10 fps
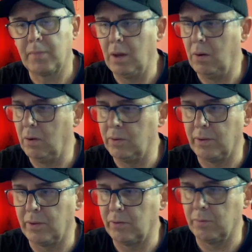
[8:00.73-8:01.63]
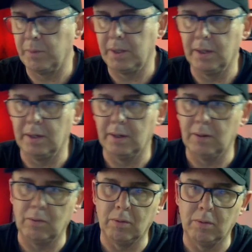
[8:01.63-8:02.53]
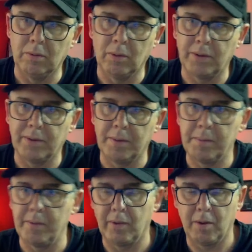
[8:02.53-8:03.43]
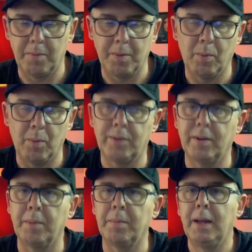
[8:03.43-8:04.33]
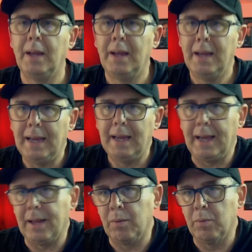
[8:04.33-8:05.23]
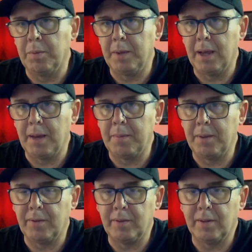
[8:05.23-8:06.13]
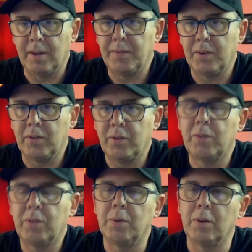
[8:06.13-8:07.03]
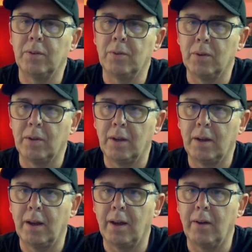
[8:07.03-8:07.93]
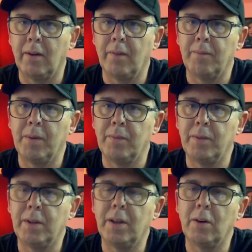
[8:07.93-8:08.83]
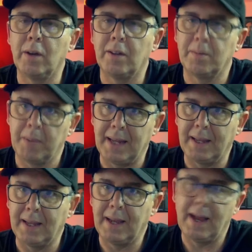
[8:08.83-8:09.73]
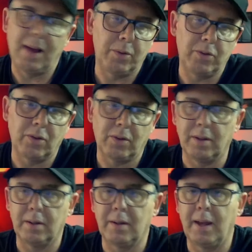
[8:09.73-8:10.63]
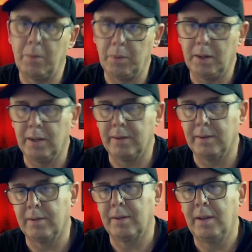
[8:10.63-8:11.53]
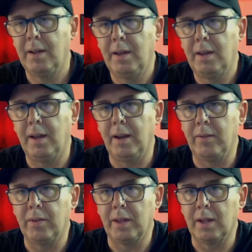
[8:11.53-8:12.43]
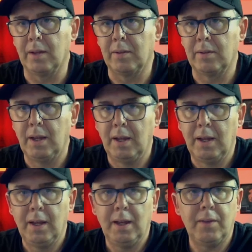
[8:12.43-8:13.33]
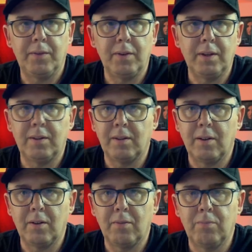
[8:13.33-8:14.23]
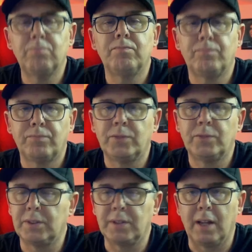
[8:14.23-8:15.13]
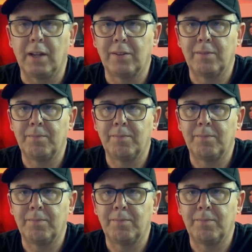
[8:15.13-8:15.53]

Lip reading: on social media or WhatsApp if you've got me on WhatsApp, and we'll be happy. If there's enough interest, we'll do a video explaining how we shot it, how we lit it, and everything else. If you need to know, just ask.